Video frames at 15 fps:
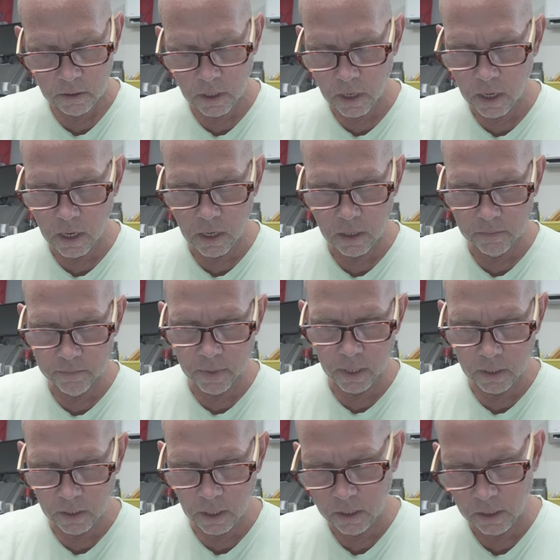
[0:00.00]

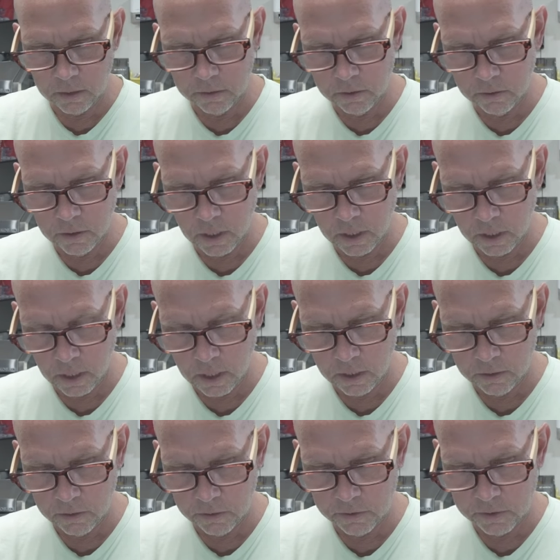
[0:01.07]
Man, I do not
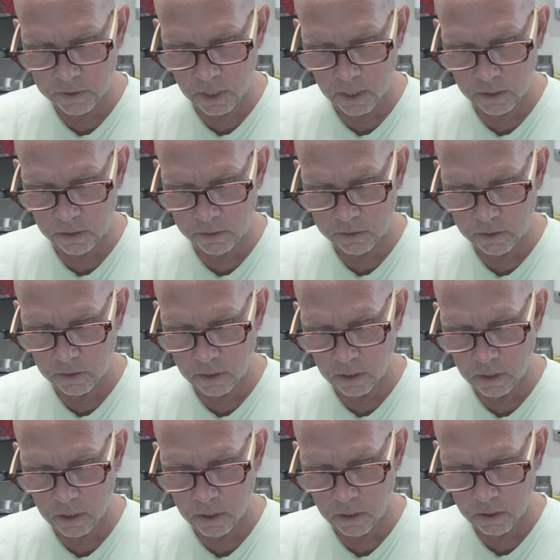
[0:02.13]
understand this at
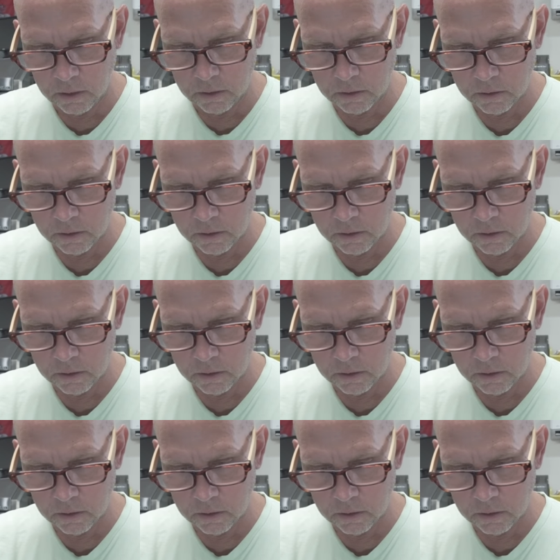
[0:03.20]
all.